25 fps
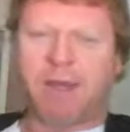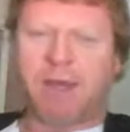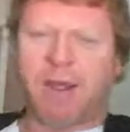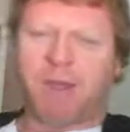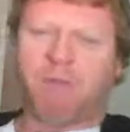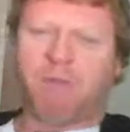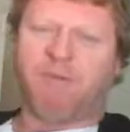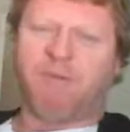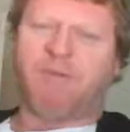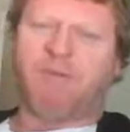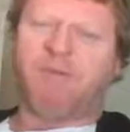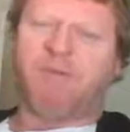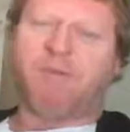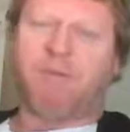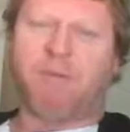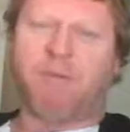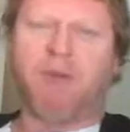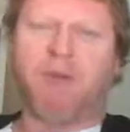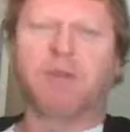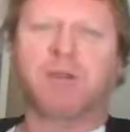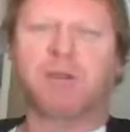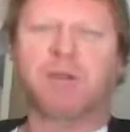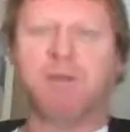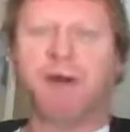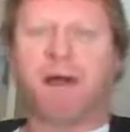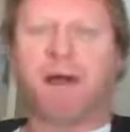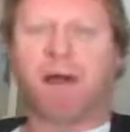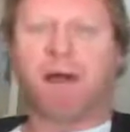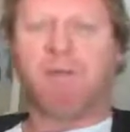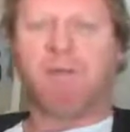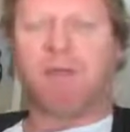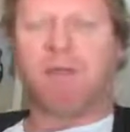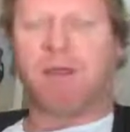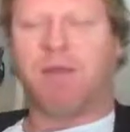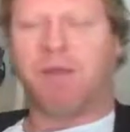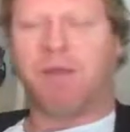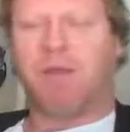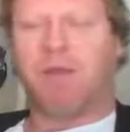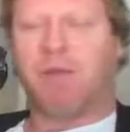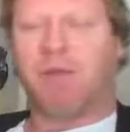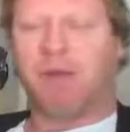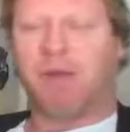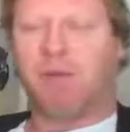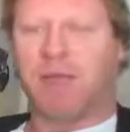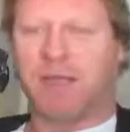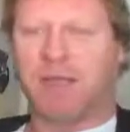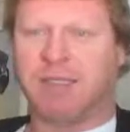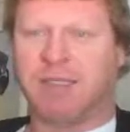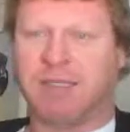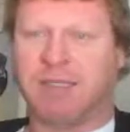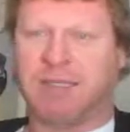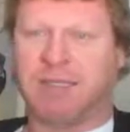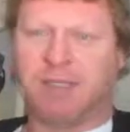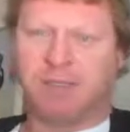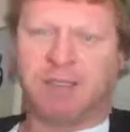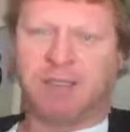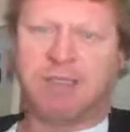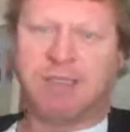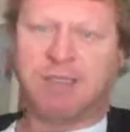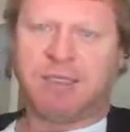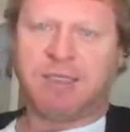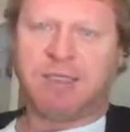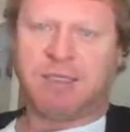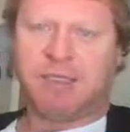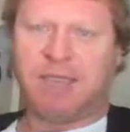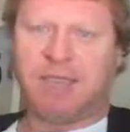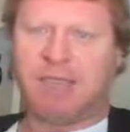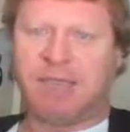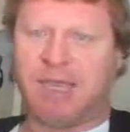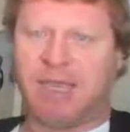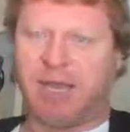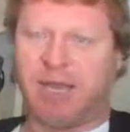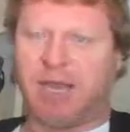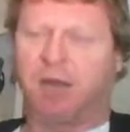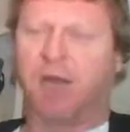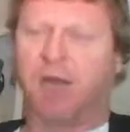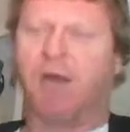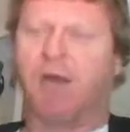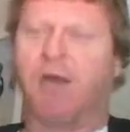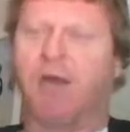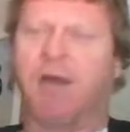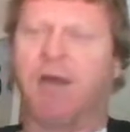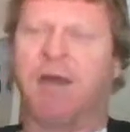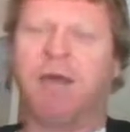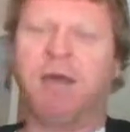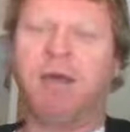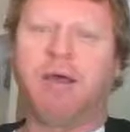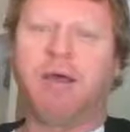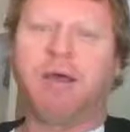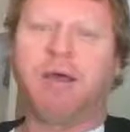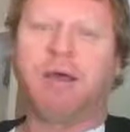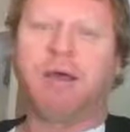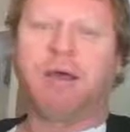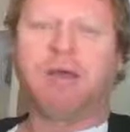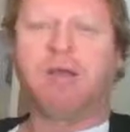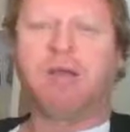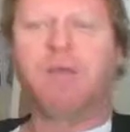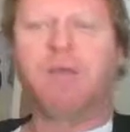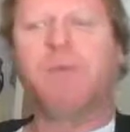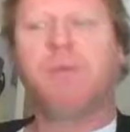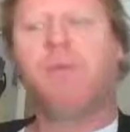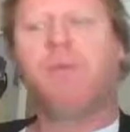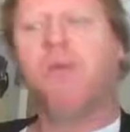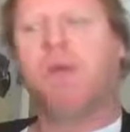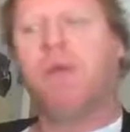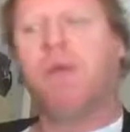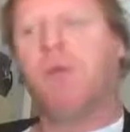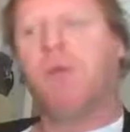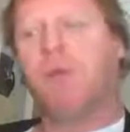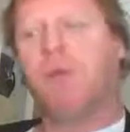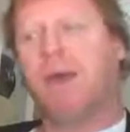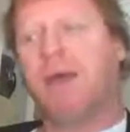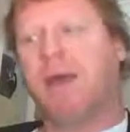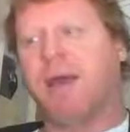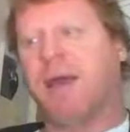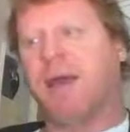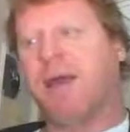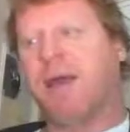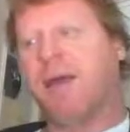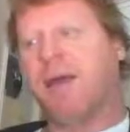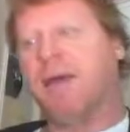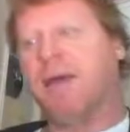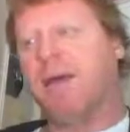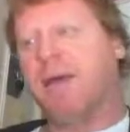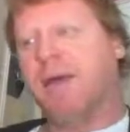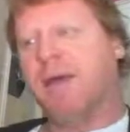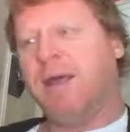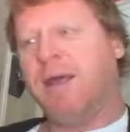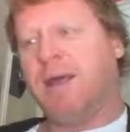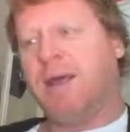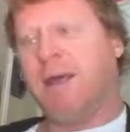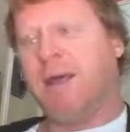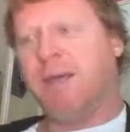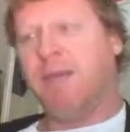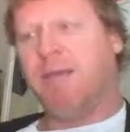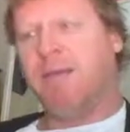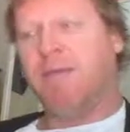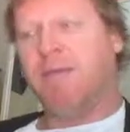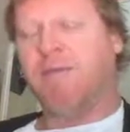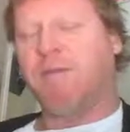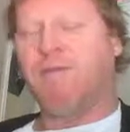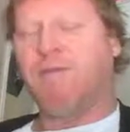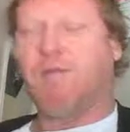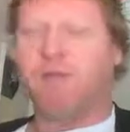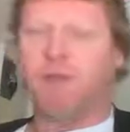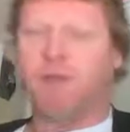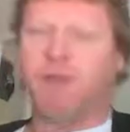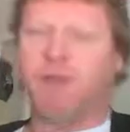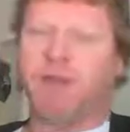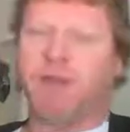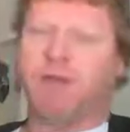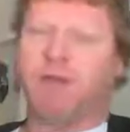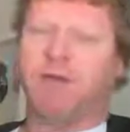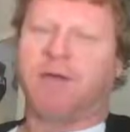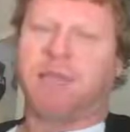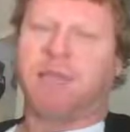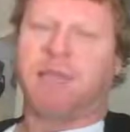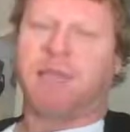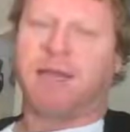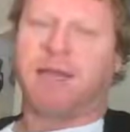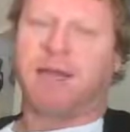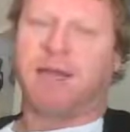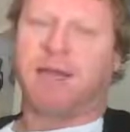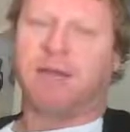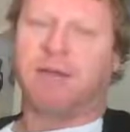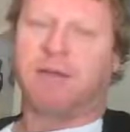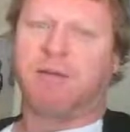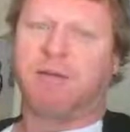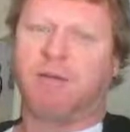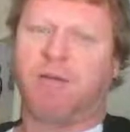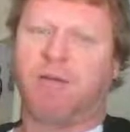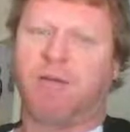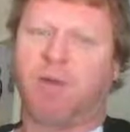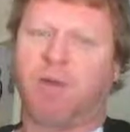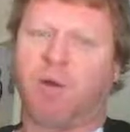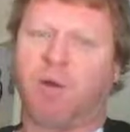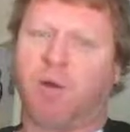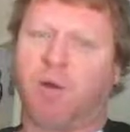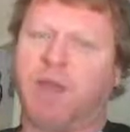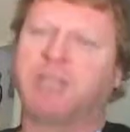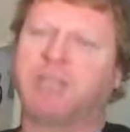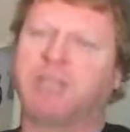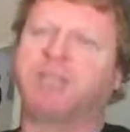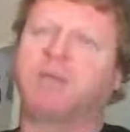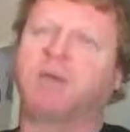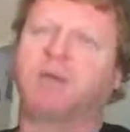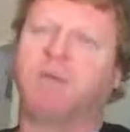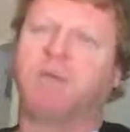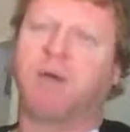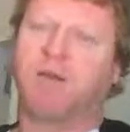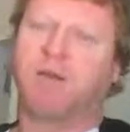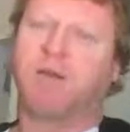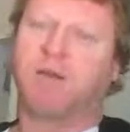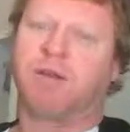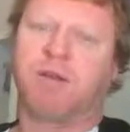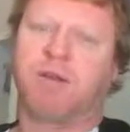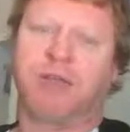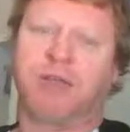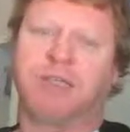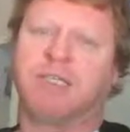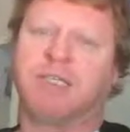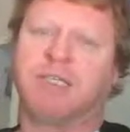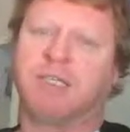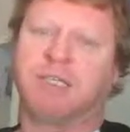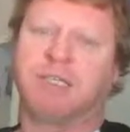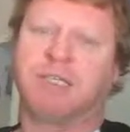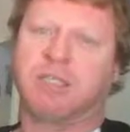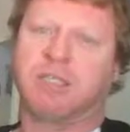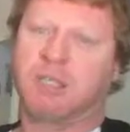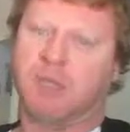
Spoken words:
But for the most part, we think about transitions as getting longer, to the point where in the field now it's starting to be questioned whether transition is a